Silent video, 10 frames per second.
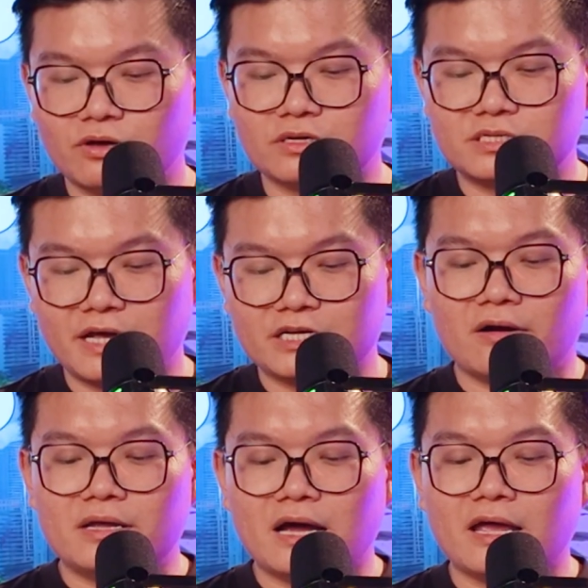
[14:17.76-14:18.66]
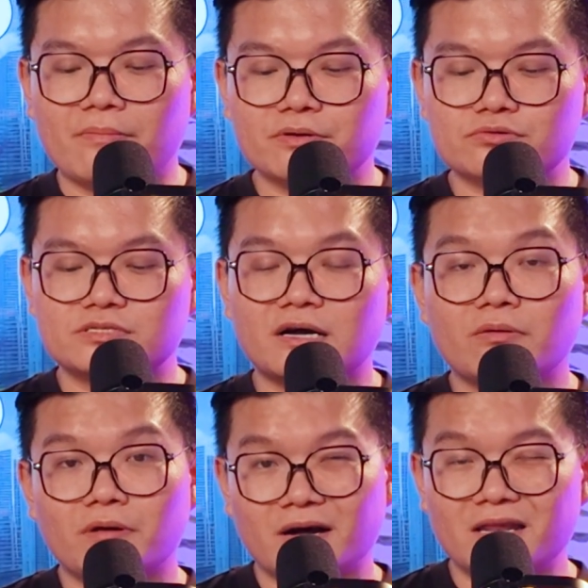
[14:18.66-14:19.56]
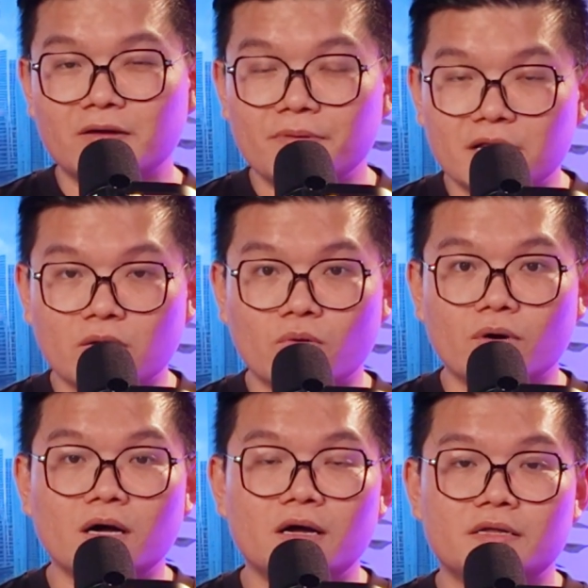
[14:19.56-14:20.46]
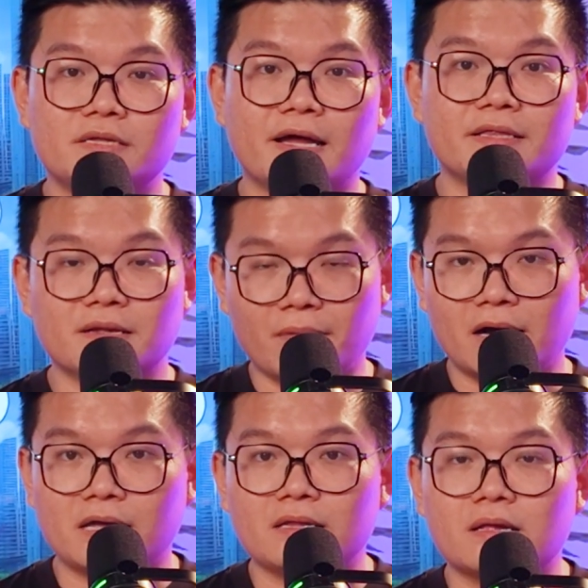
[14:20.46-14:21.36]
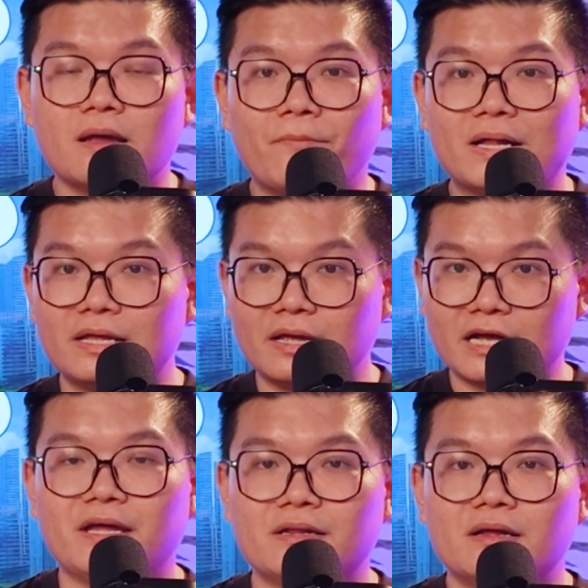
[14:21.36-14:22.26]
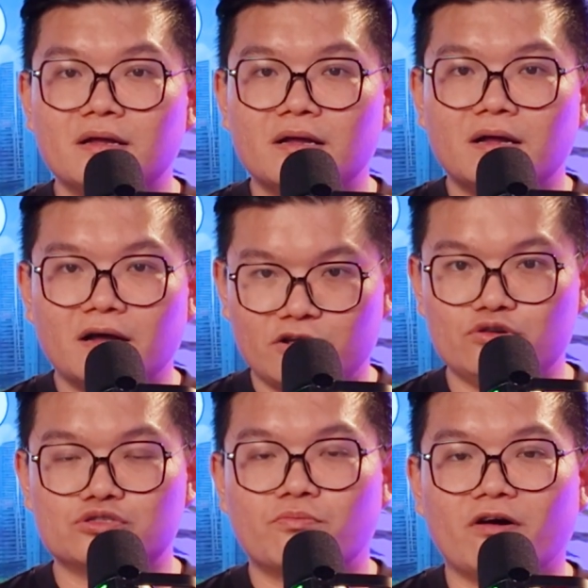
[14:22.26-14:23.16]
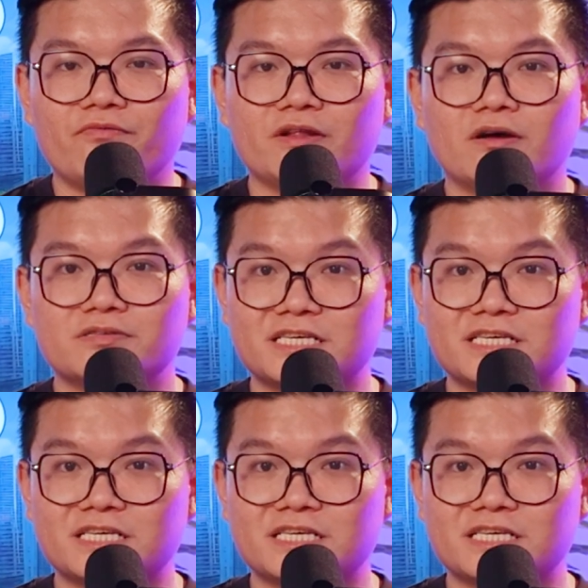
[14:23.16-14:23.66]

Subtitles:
because they currently are able to sell a little bit lower than the market, but they made a huge profit of